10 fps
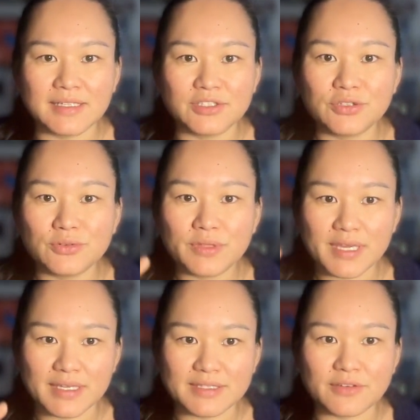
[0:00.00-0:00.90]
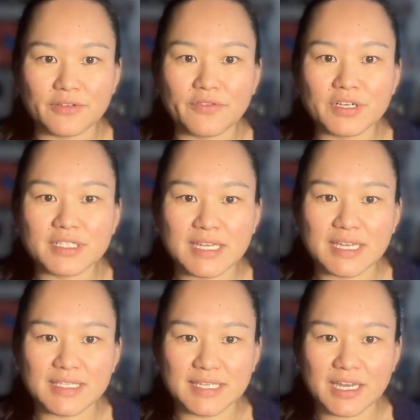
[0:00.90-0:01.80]
2 things. So the first
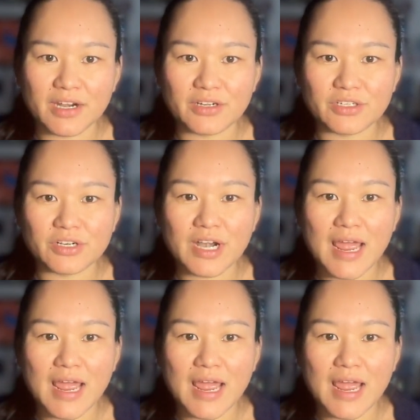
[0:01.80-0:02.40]
thing is the character